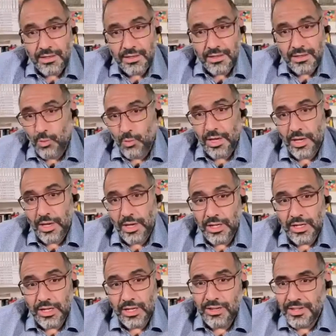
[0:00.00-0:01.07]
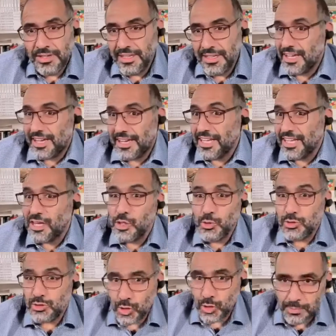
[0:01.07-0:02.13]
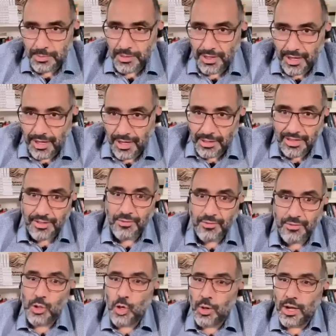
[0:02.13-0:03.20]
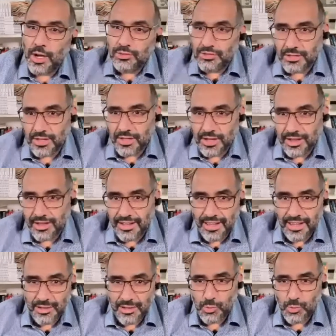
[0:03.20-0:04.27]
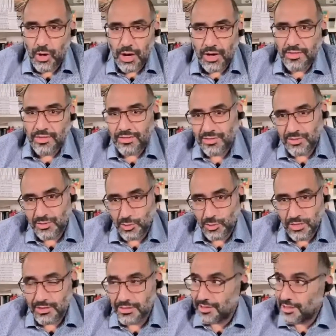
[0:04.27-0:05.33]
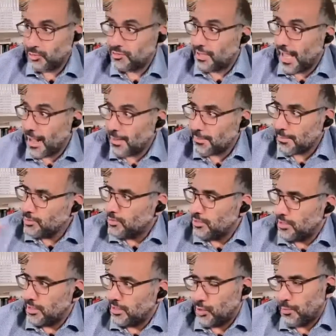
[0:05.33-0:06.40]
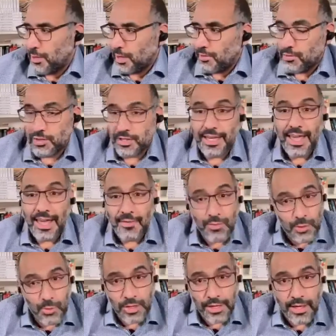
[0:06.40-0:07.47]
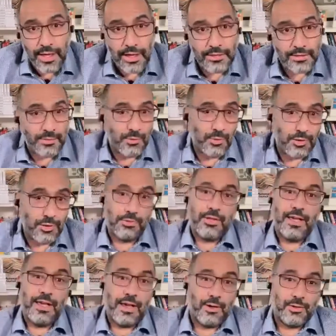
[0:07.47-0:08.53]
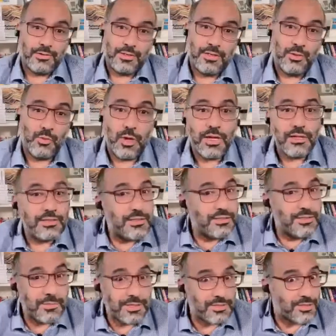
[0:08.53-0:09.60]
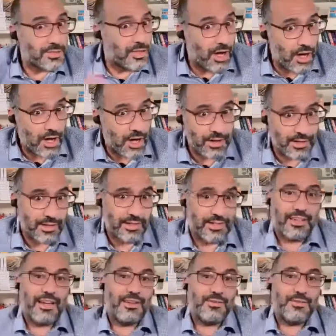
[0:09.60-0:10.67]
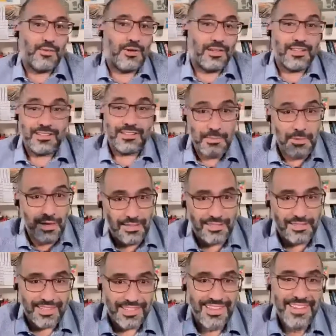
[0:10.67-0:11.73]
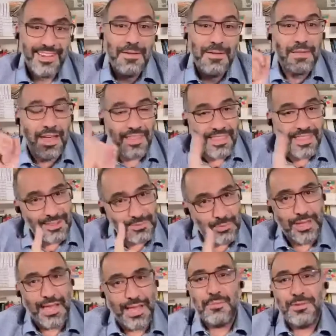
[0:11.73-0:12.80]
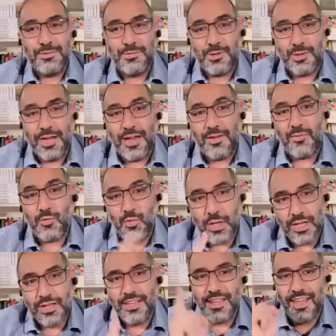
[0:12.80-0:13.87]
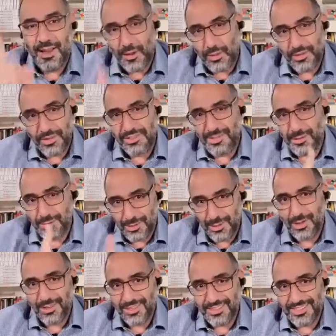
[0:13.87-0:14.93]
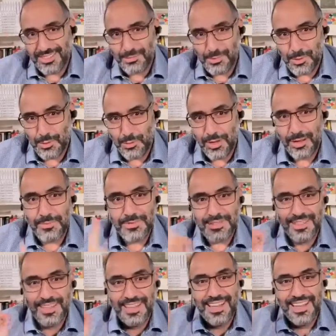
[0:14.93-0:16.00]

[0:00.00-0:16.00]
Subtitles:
We live in a utopia. I mean, if you go outside and you walk on the streets, there's absolutely no poverty. Everyone has affordable housing. Racism is gone in California. It's amazing. And that's what happens when you have really healthy sociology programs